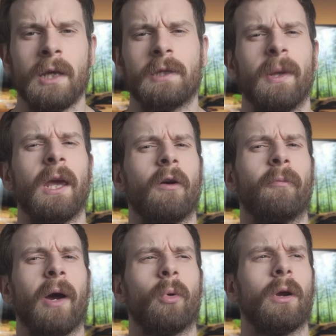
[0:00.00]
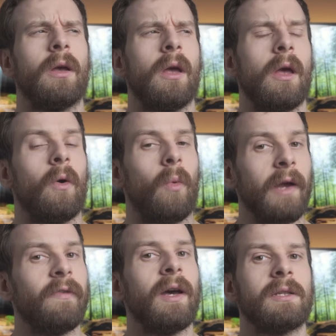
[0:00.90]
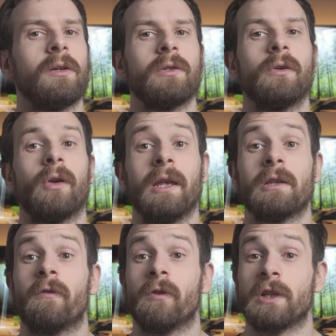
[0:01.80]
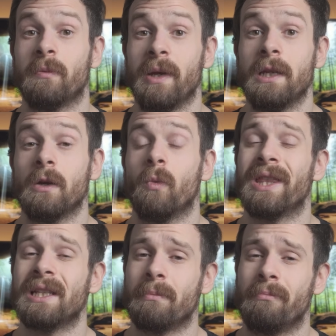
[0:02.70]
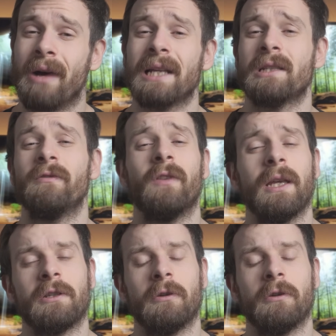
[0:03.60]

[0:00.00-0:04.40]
Speaking of power, Wi-Fi is also great for speed with its massively